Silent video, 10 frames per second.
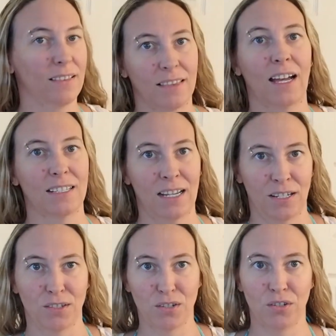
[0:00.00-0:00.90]
that
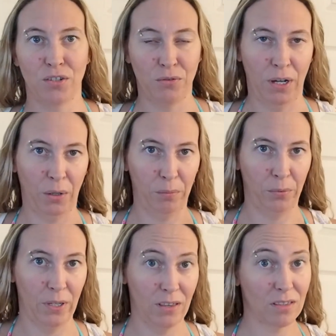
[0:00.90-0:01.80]
tends to help
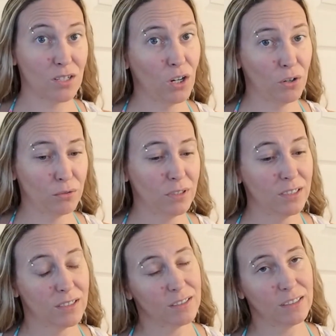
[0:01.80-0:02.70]
with the tone.
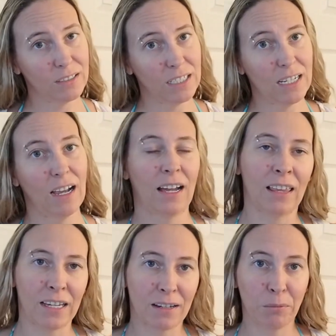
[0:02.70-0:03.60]
Clearly, I
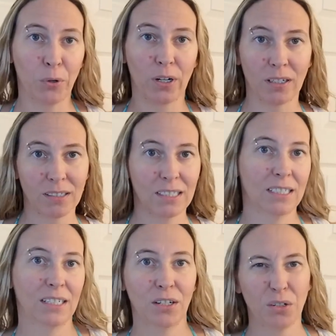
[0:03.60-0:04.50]
like a more
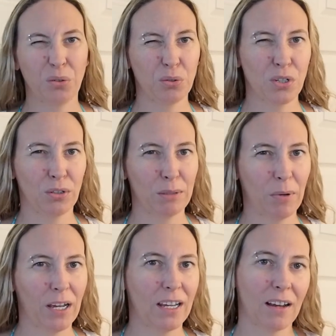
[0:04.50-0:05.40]
cool tone in
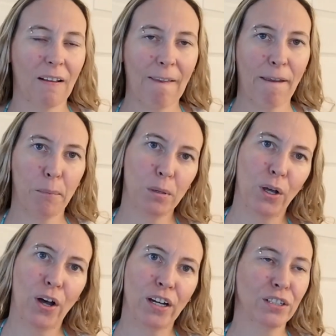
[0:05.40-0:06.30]
my
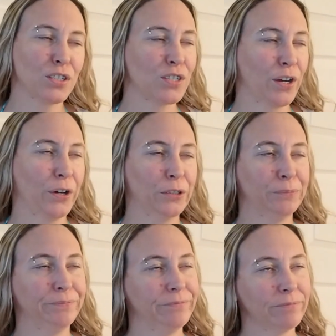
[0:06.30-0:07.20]
blonde, so
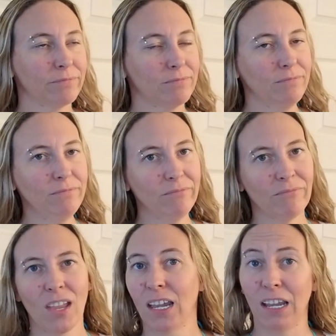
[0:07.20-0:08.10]

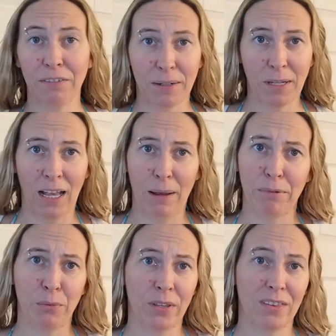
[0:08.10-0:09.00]
if I'm not
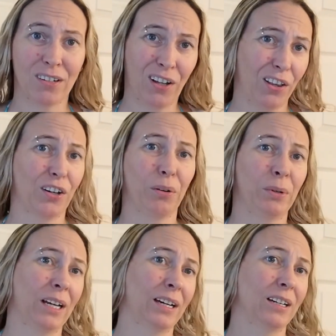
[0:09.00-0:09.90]
happy with the color
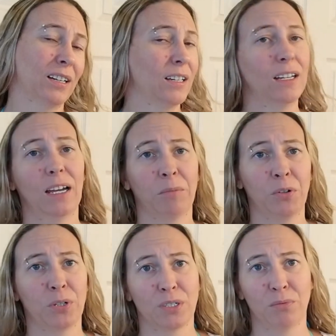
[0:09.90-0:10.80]
when I am
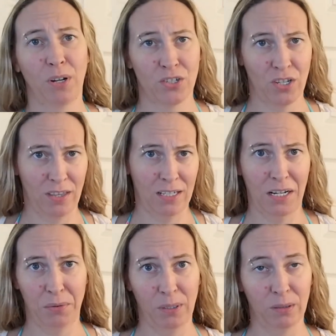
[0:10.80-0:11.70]
going to wash it, then
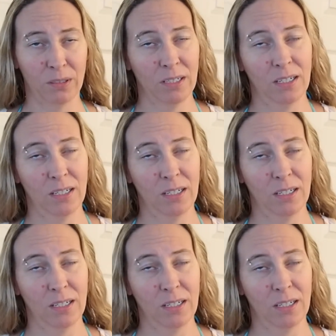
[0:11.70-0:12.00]
I will